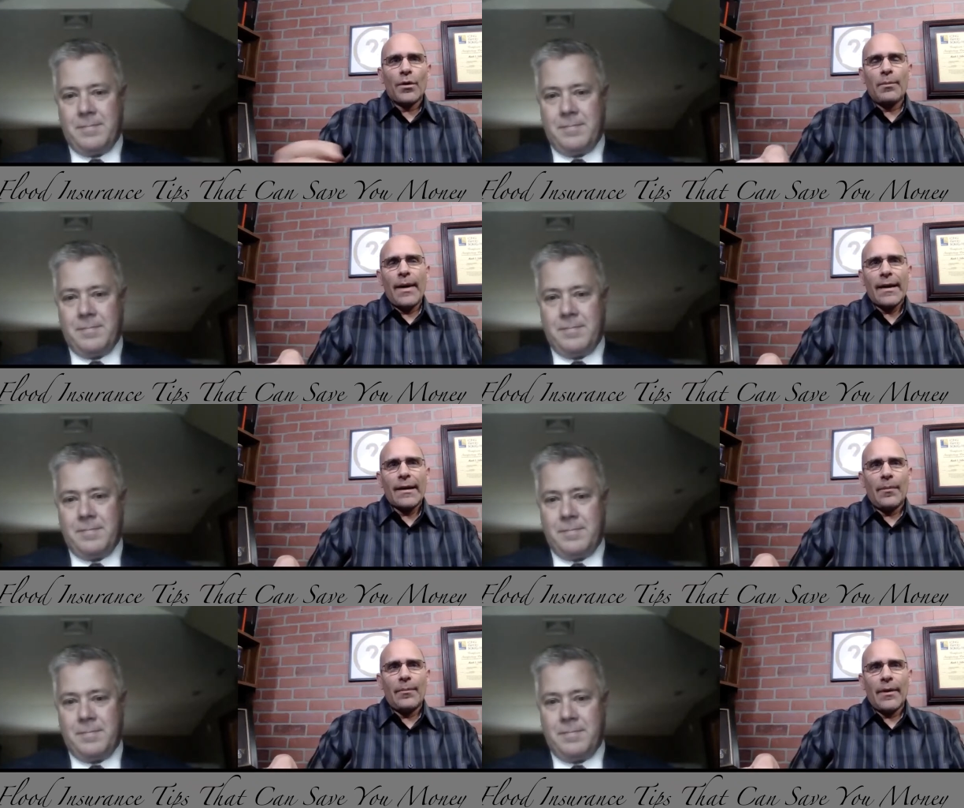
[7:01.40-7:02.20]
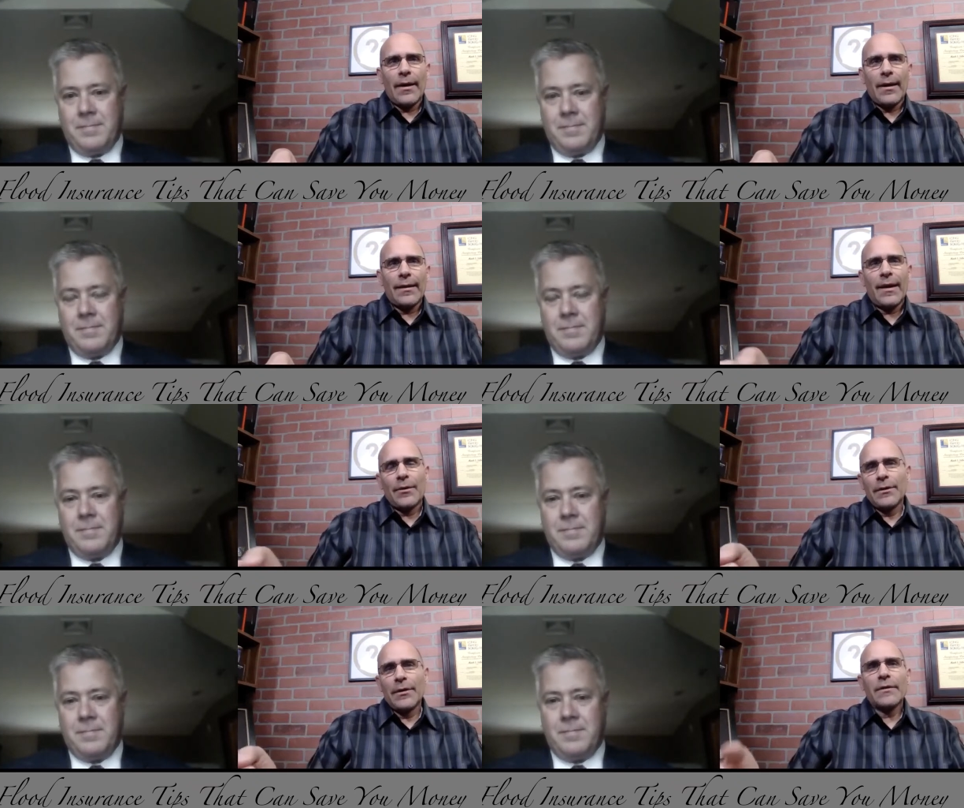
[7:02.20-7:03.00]
Speaker 1: backup, uh, and how
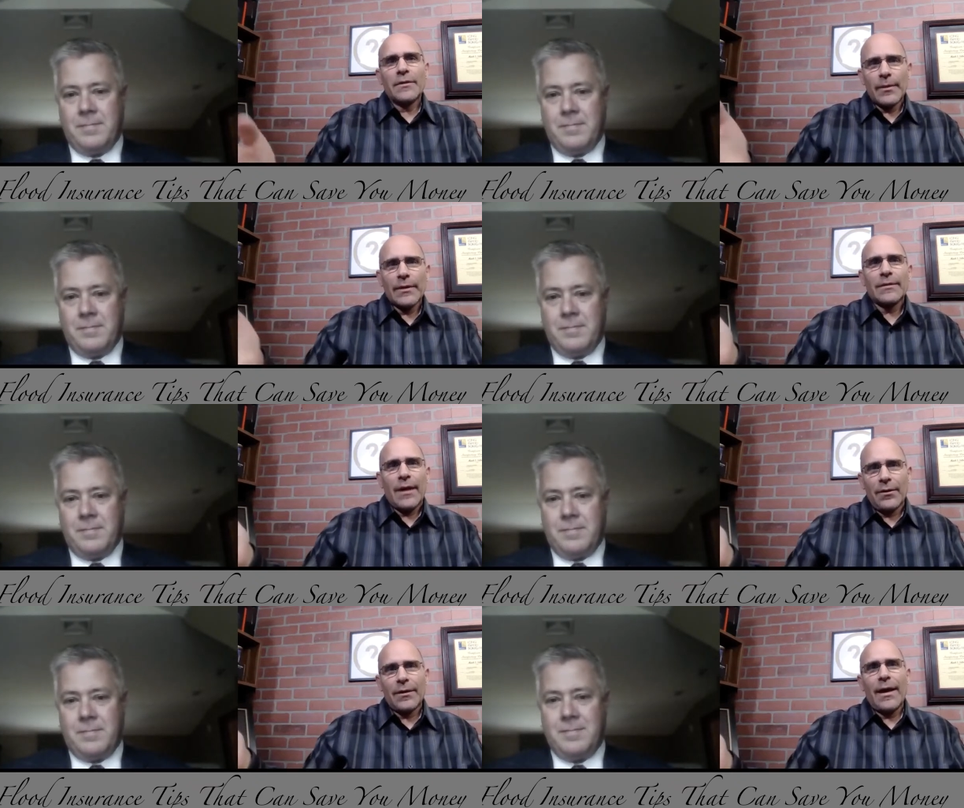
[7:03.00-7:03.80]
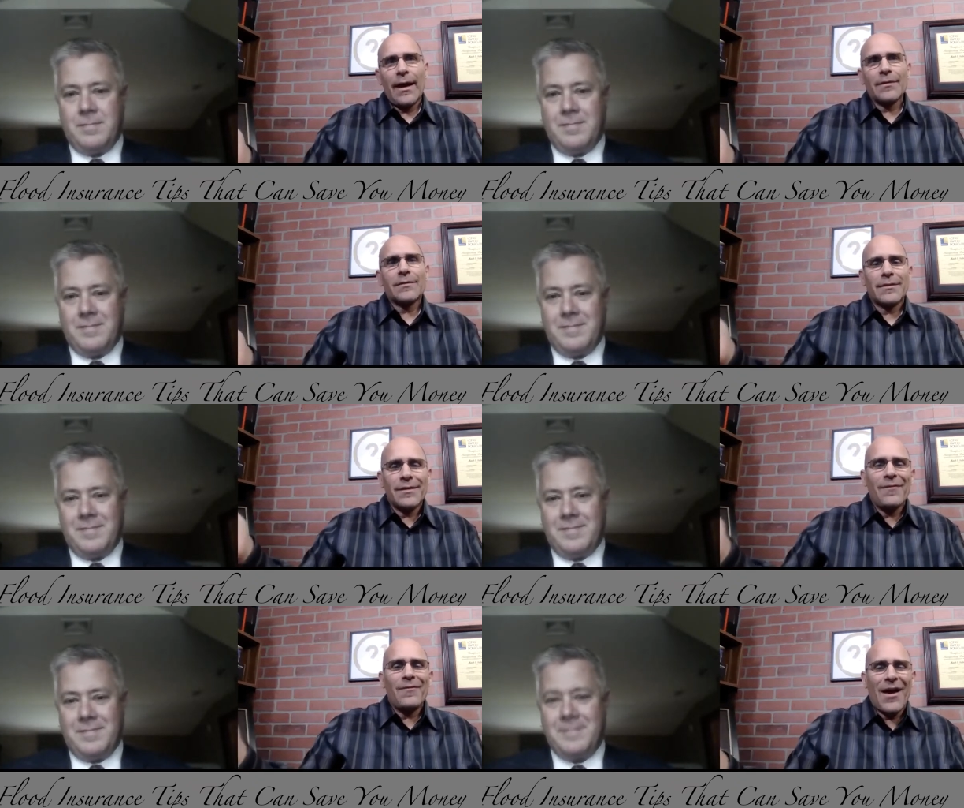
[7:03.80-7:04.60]
do I know this? Because I own a house and
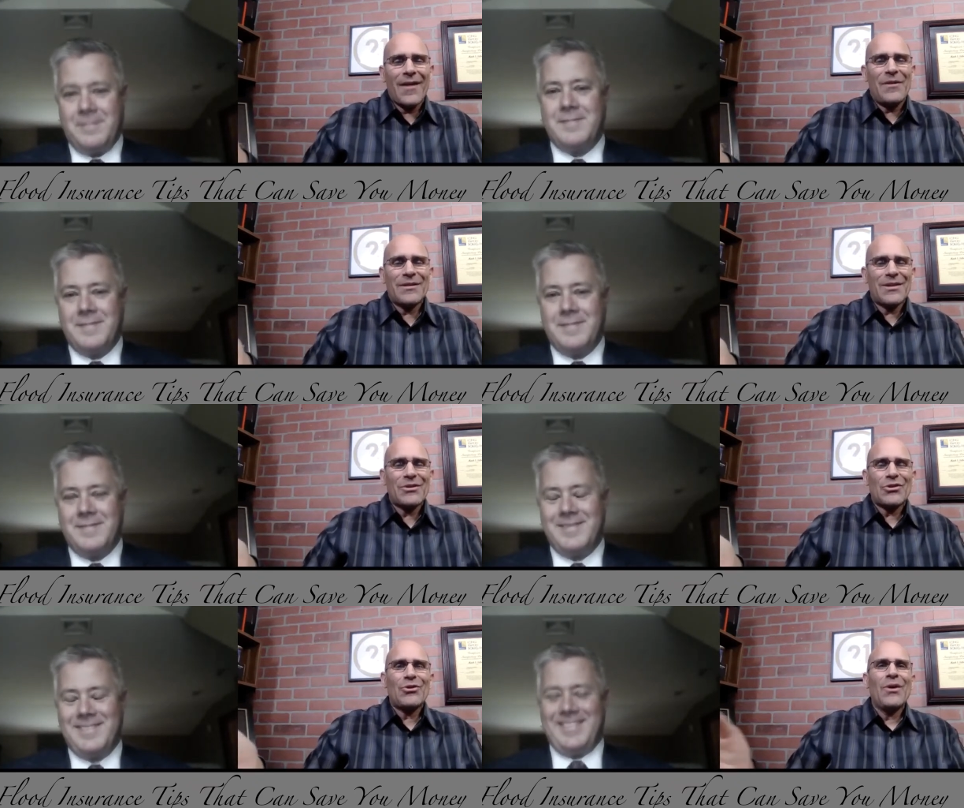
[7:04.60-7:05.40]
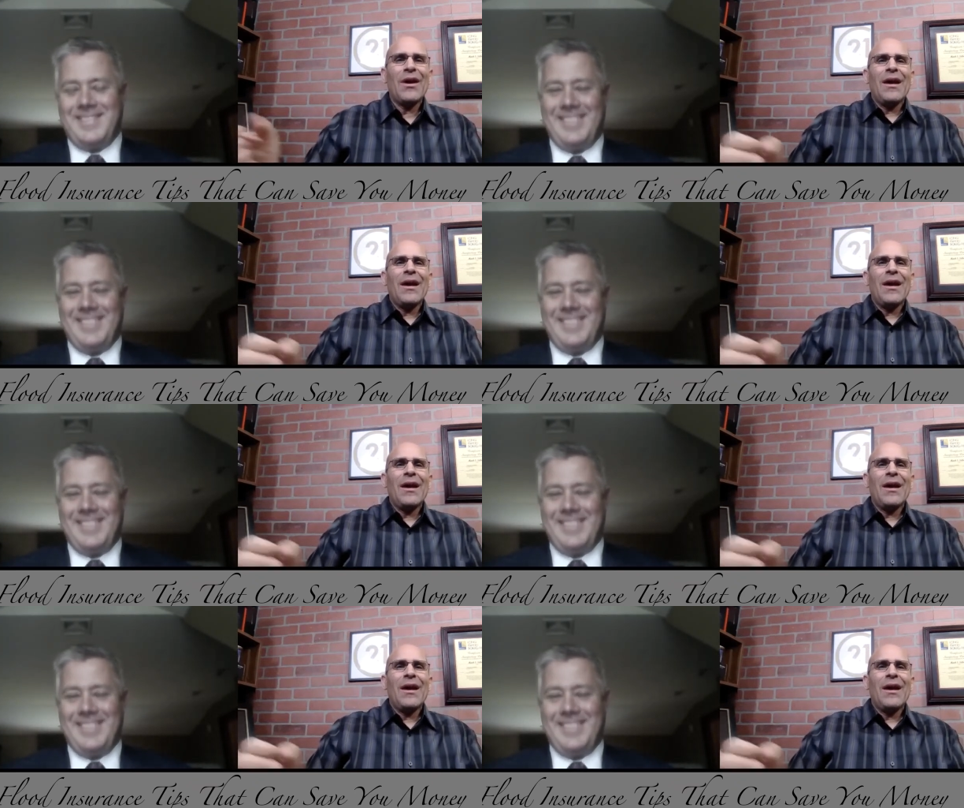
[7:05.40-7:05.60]
have this issue.